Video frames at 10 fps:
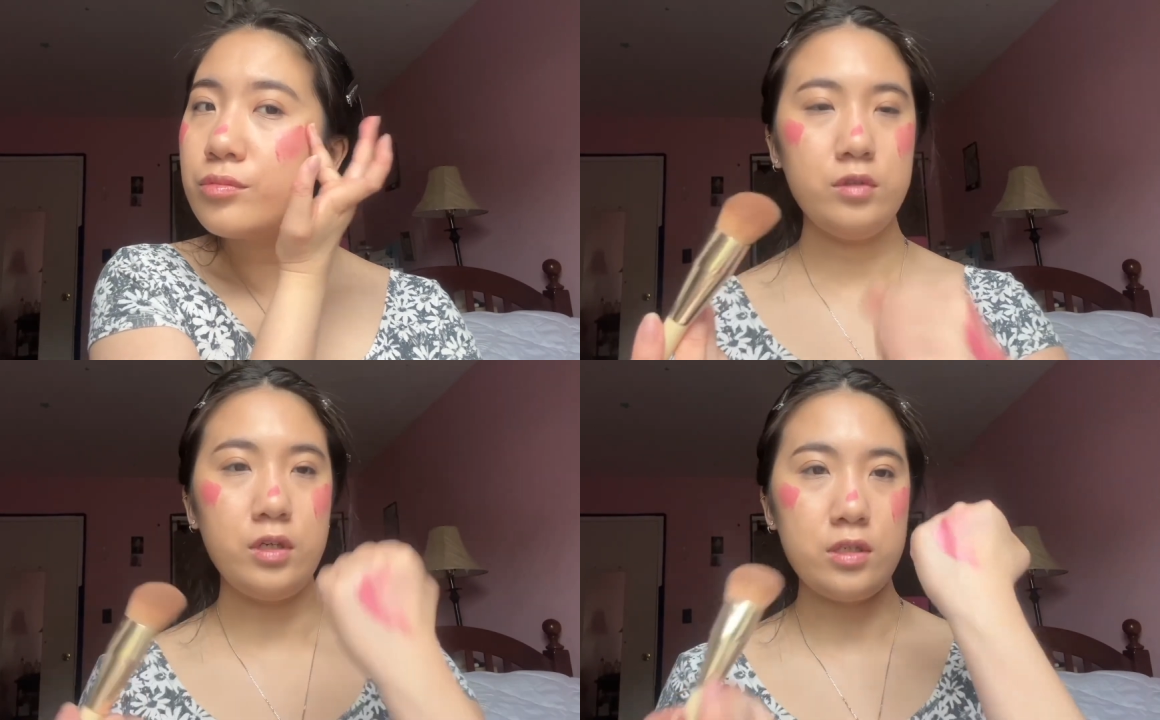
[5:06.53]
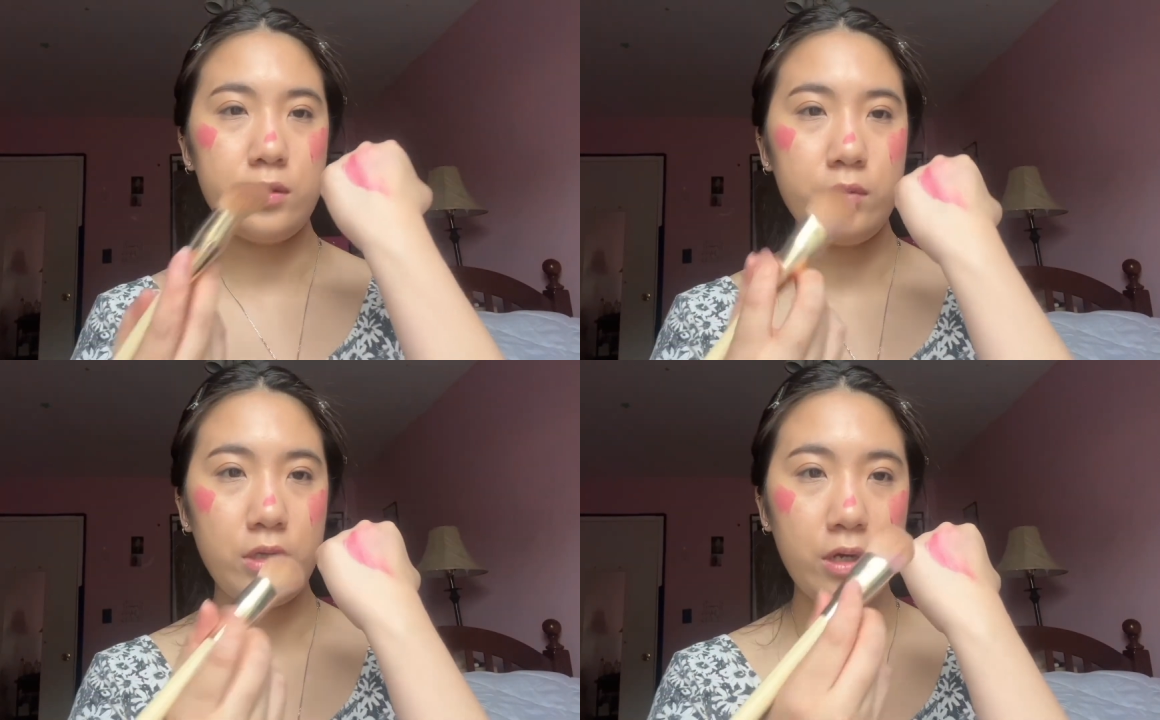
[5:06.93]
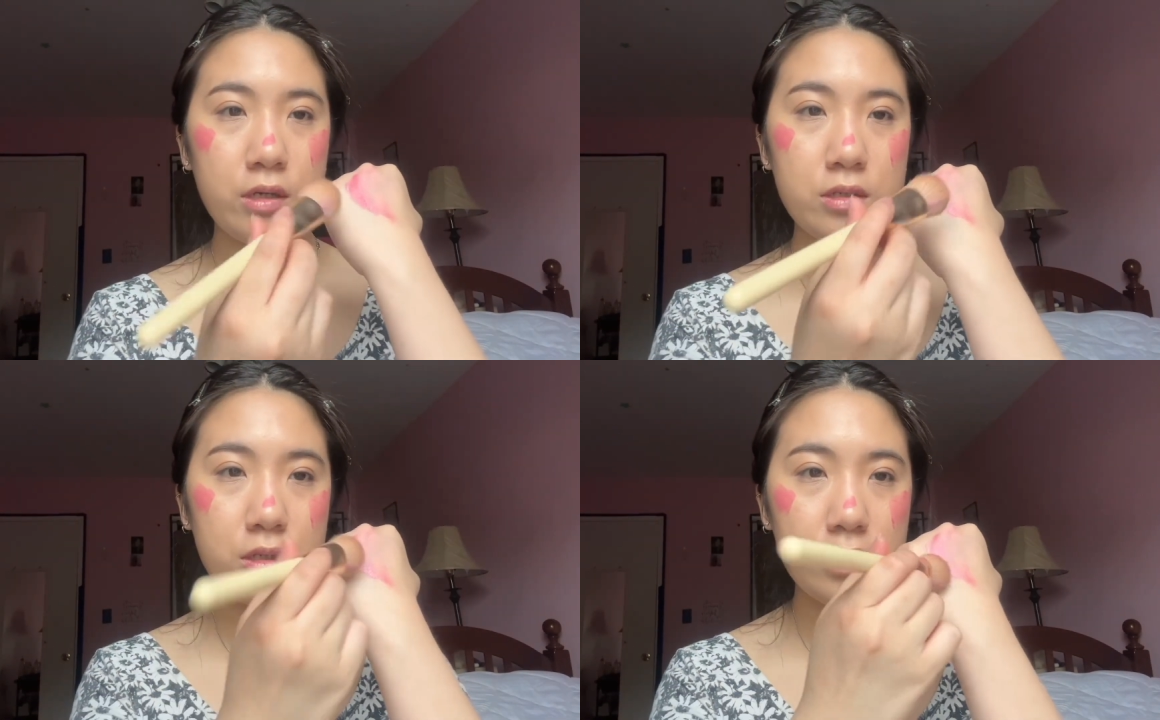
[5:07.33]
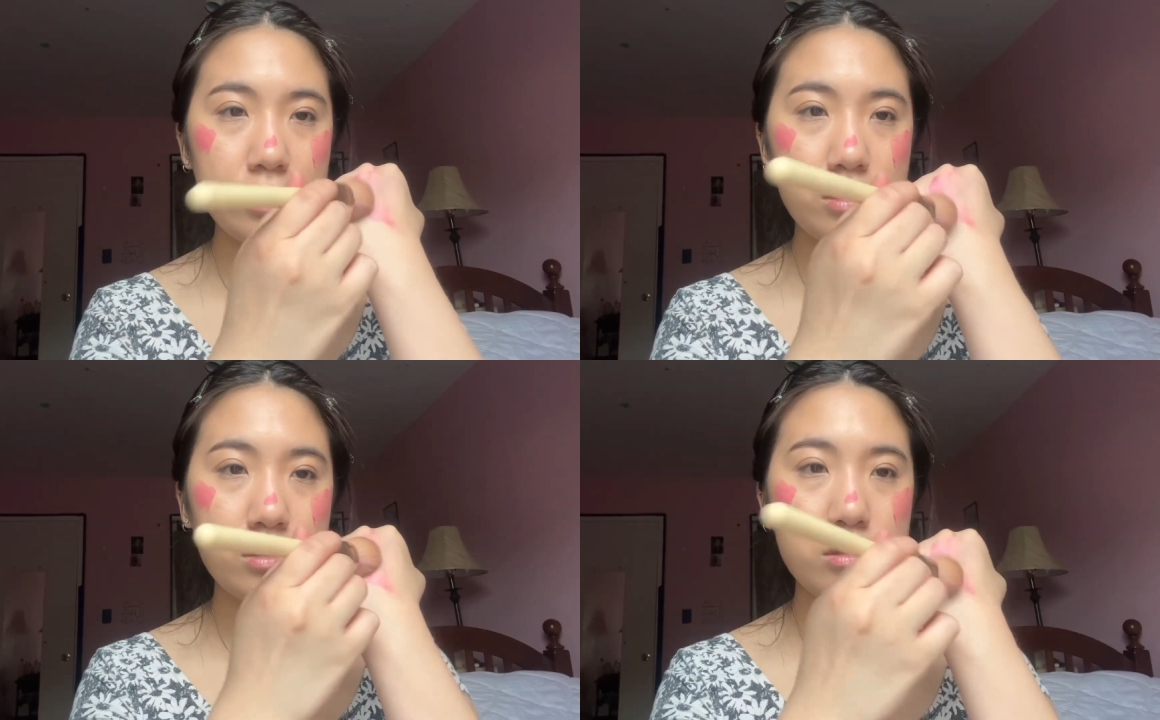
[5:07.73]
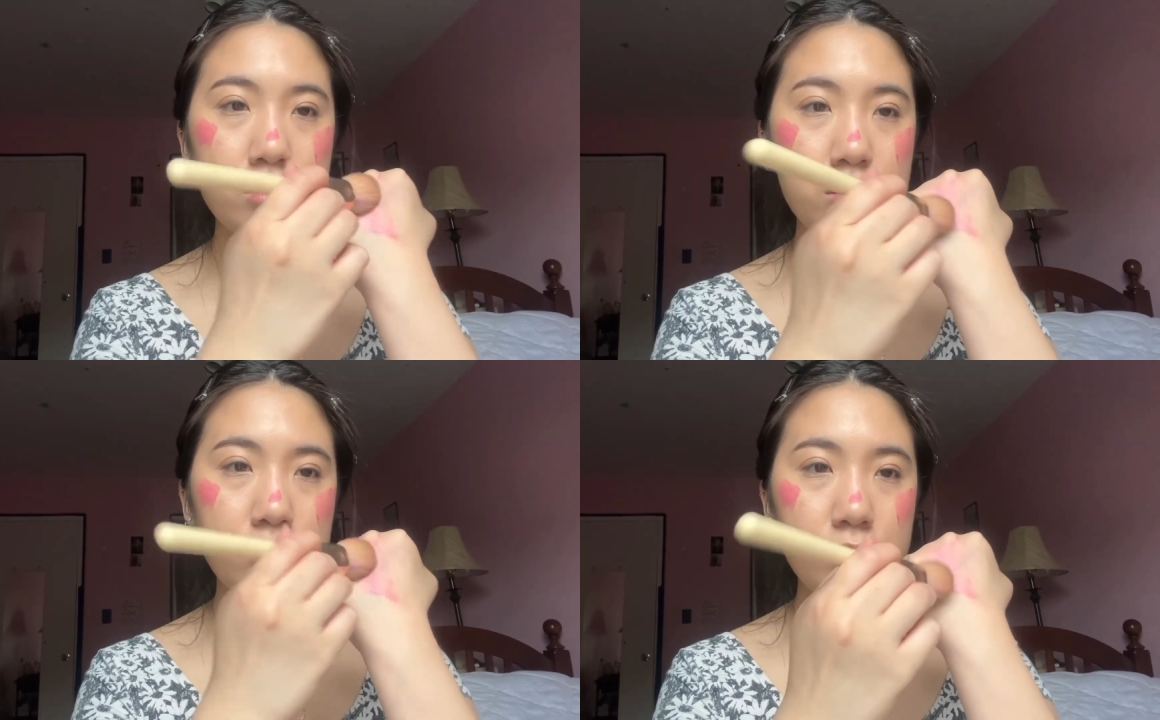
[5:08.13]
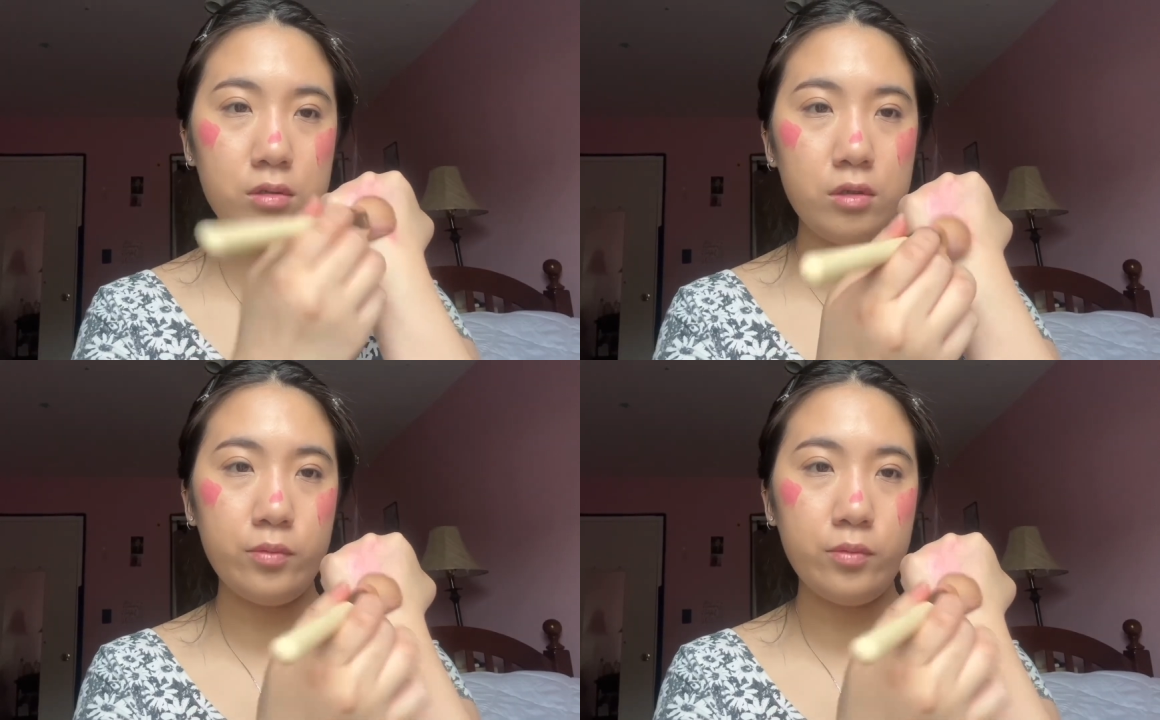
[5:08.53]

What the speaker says: Take some of the excess on your